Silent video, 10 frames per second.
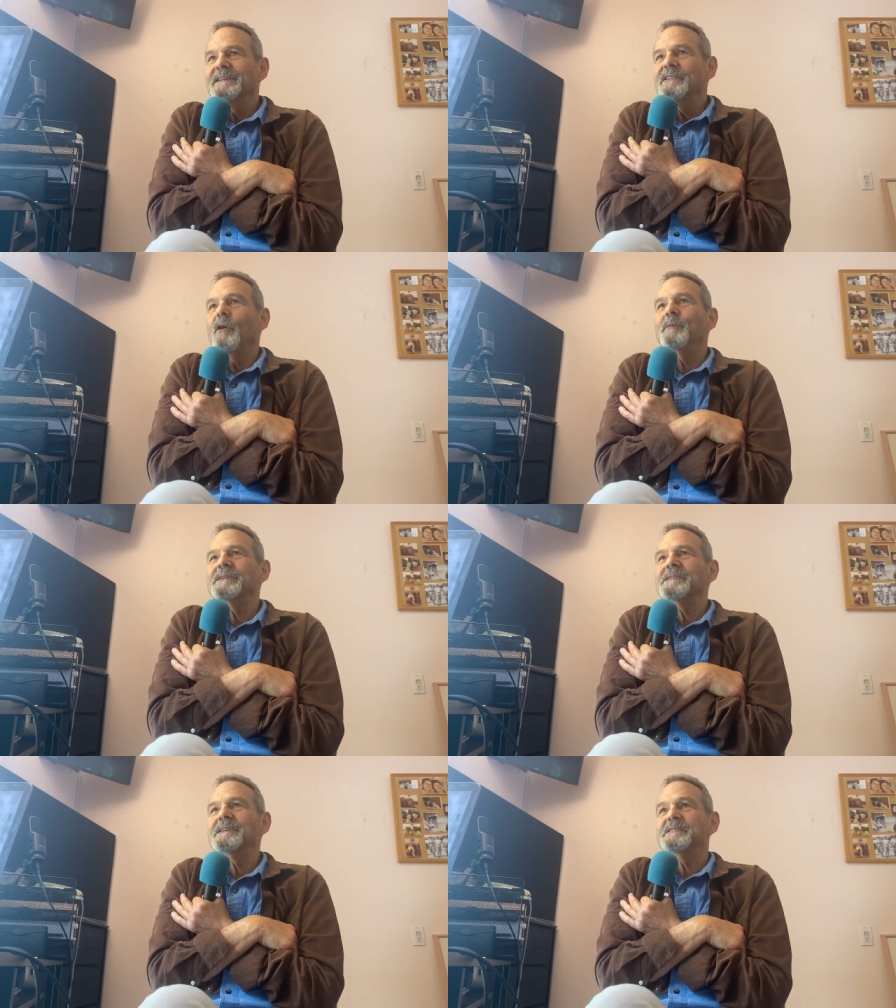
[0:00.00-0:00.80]

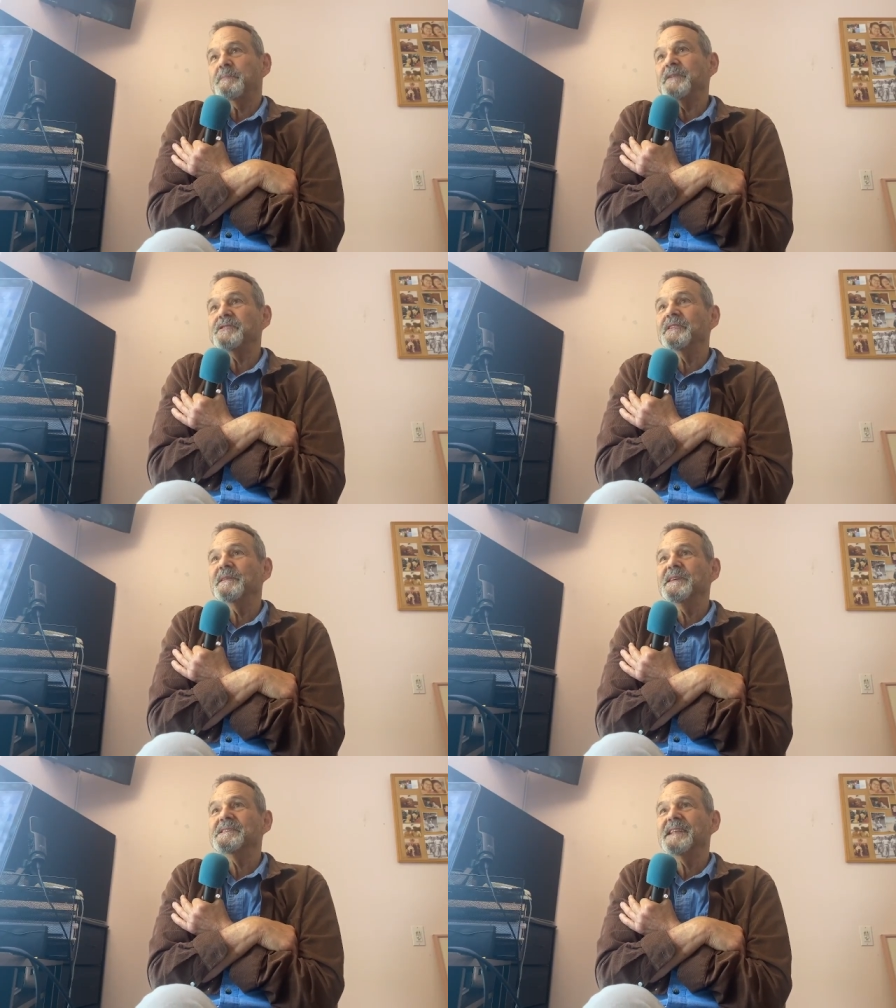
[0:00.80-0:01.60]
Nobody's listening, especially
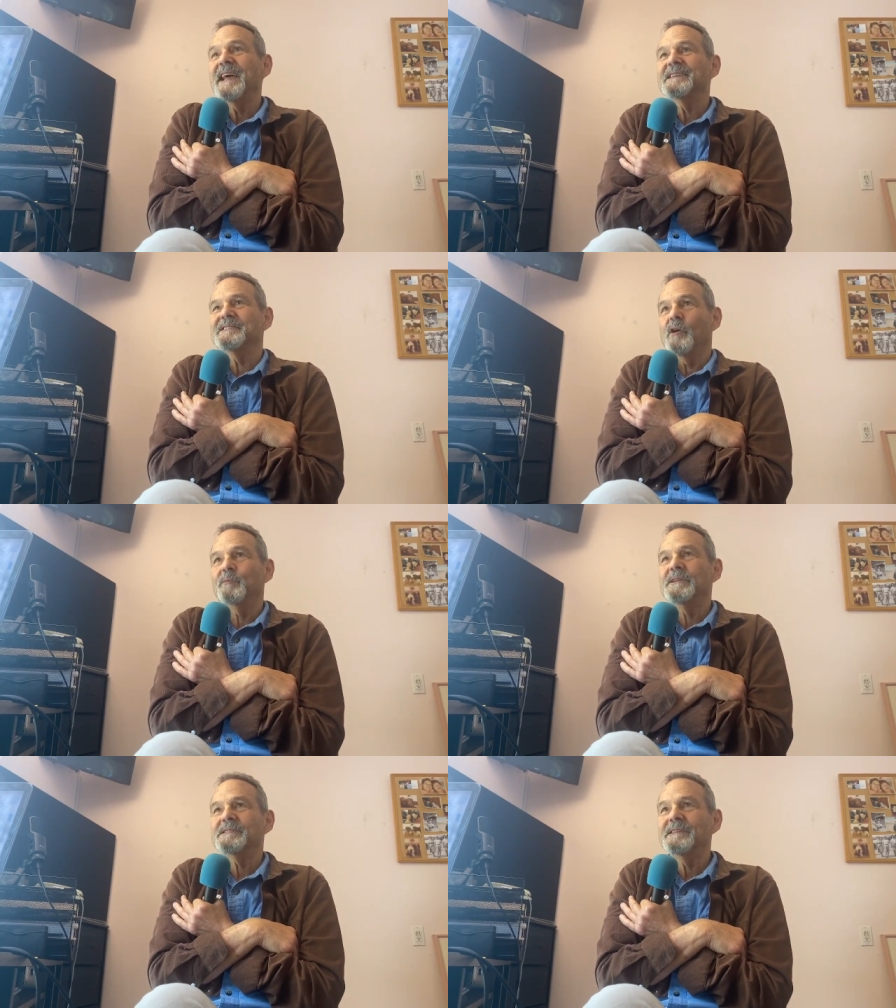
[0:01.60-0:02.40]
these days.
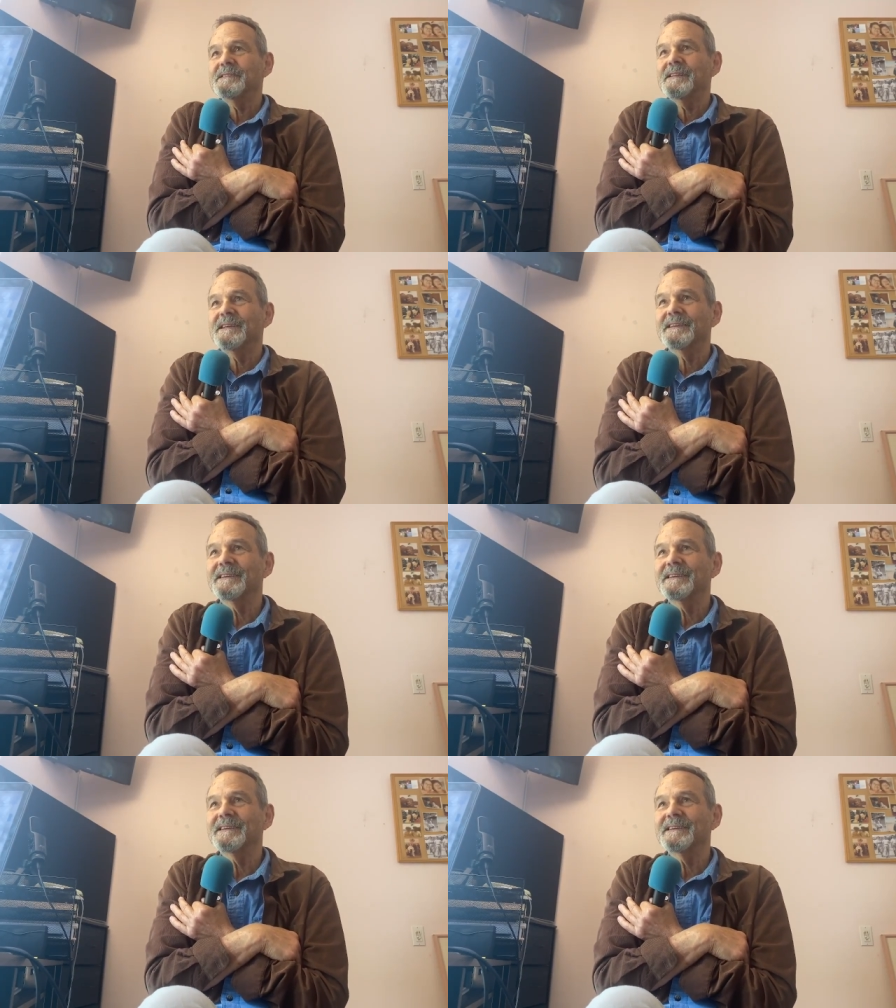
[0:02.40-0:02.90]
Nobody's listening.